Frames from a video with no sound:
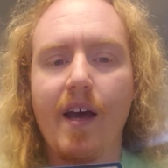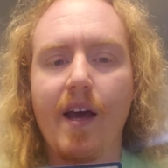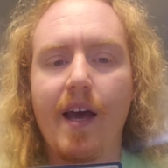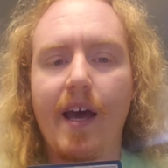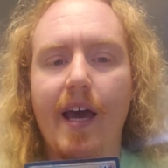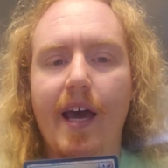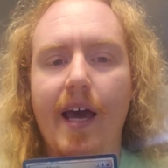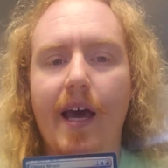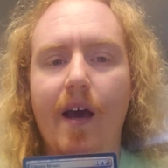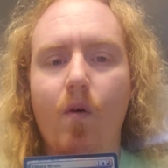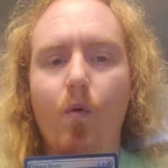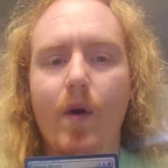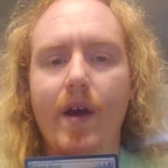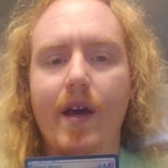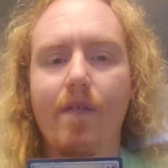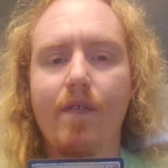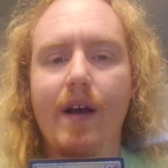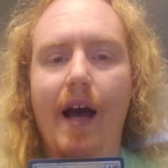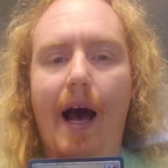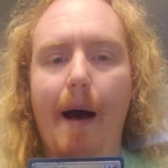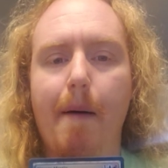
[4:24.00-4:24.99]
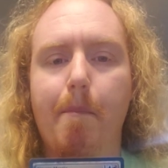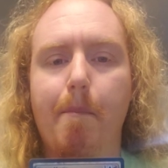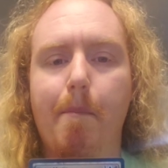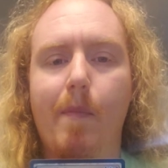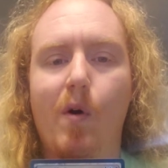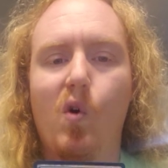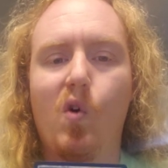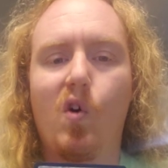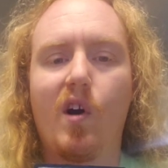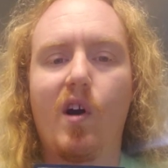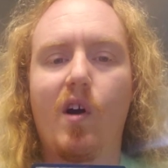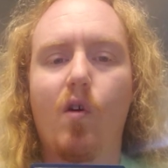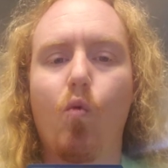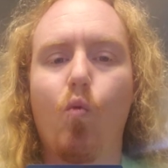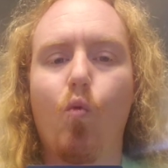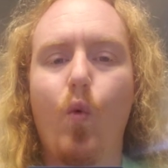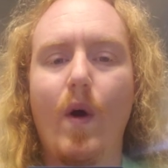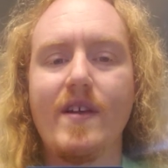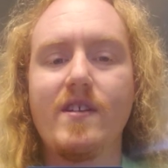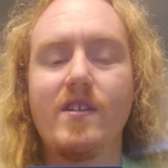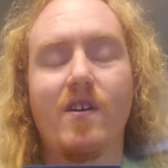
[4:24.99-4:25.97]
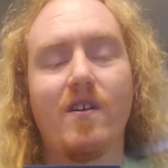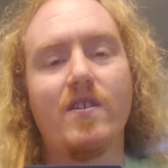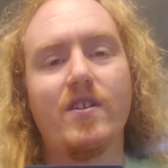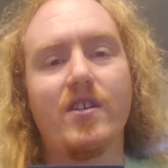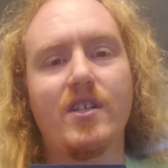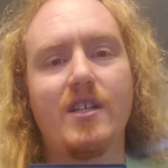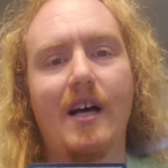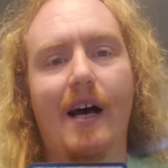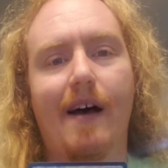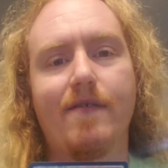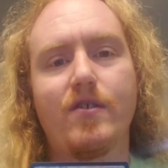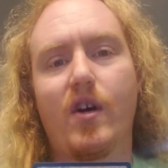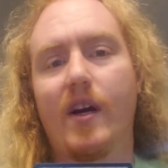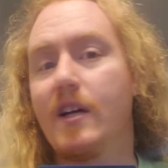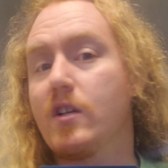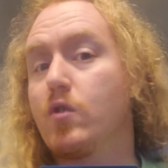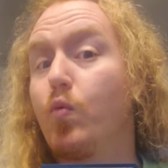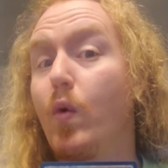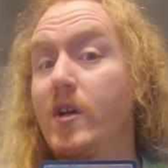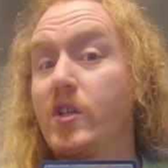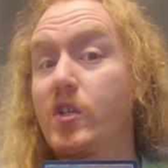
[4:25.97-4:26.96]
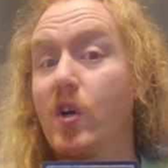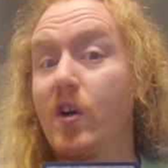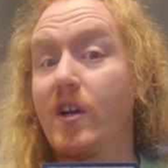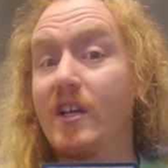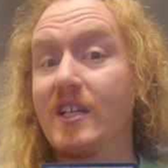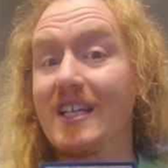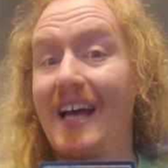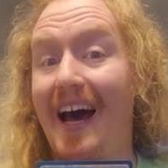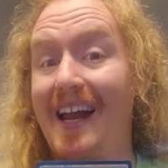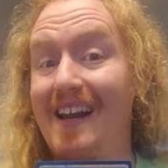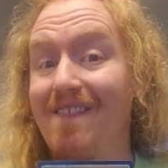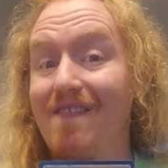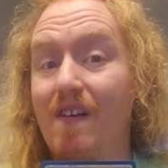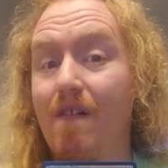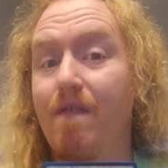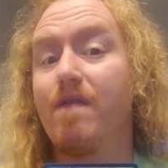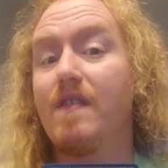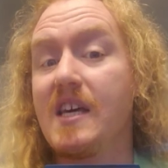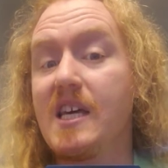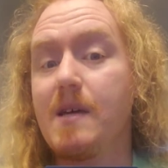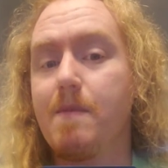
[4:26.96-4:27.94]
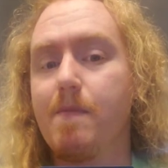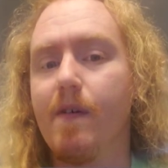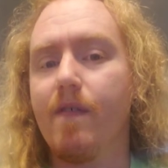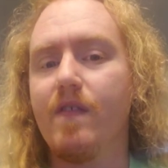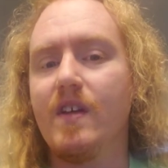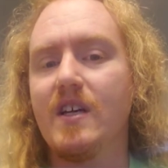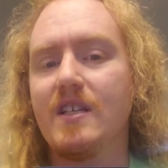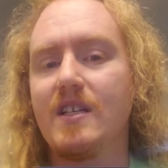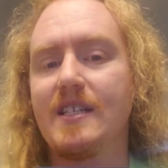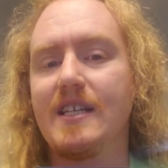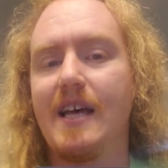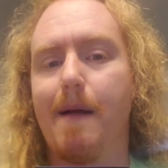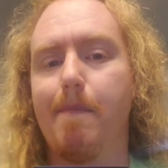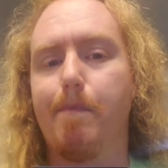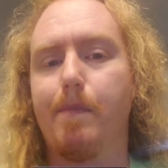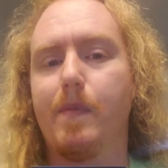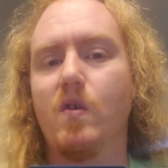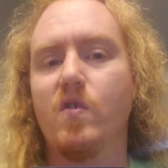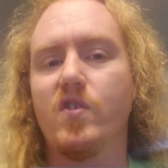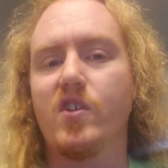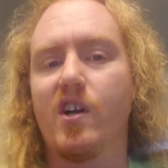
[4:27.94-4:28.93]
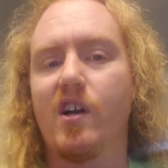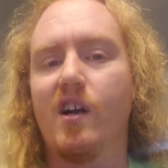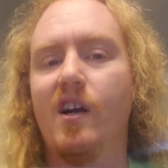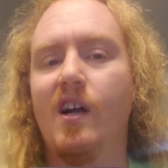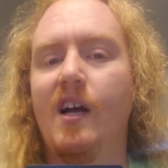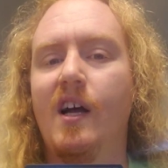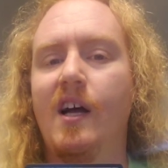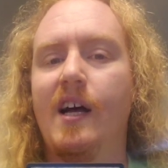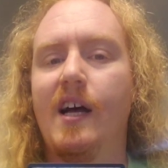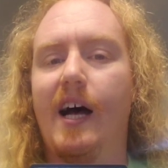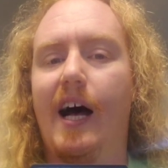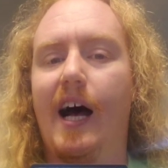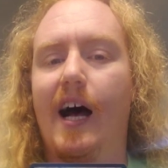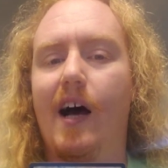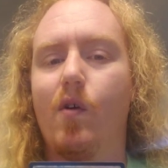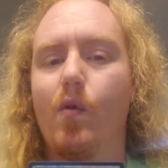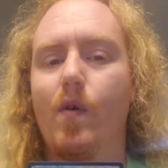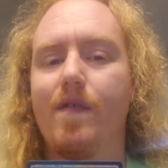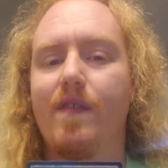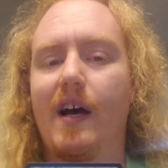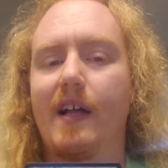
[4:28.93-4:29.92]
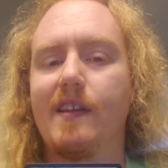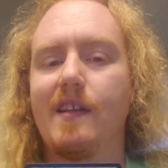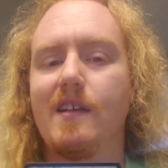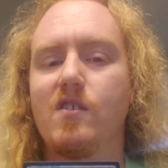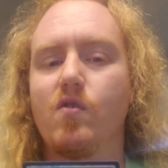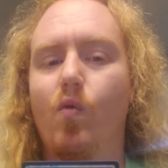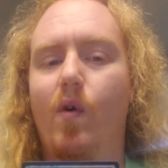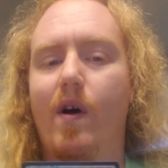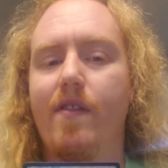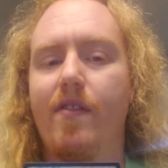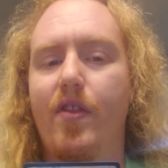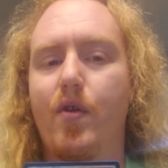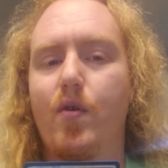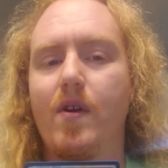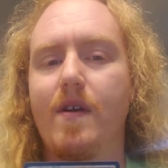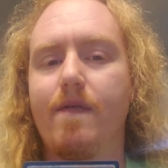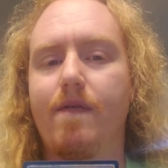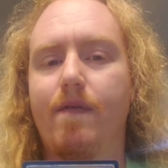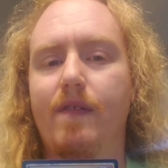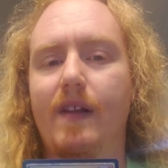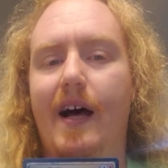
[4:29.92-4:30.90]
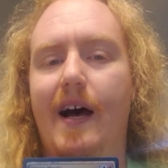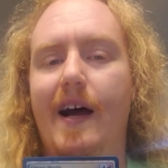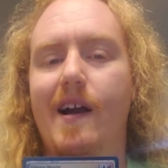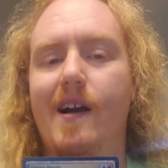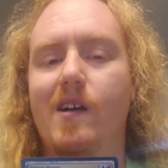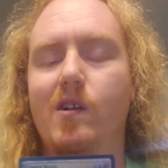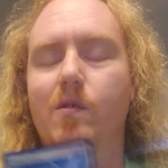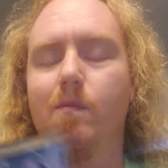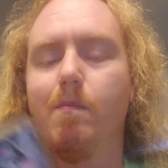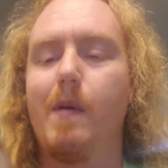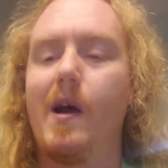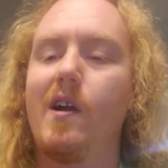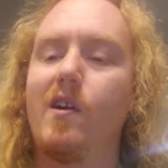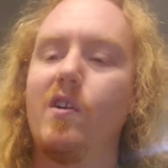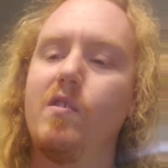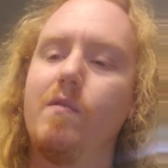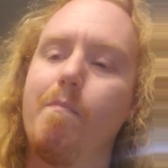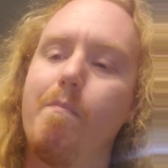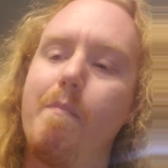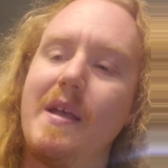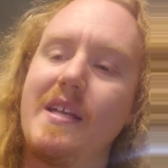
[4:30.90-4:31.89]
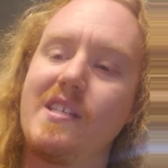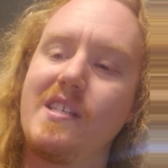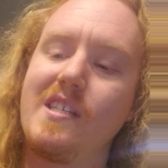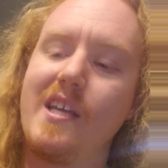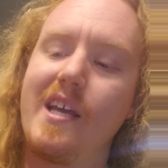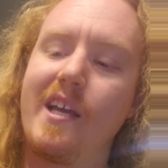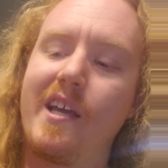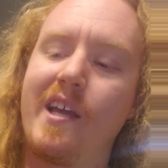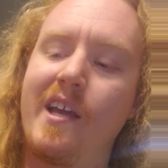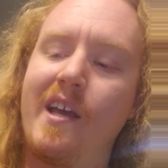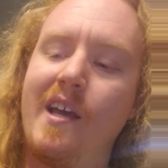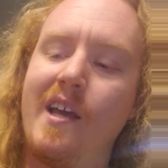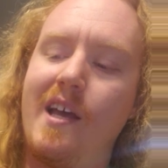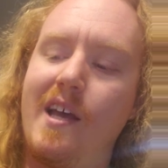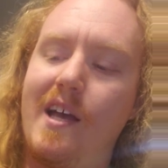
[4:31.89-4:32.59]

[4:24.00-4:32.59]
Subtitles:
And we've got more wizard stuff. So I guess wizard is kind of the theme of this set booster. We've got this 1/3 flyer, Umeru Mystic.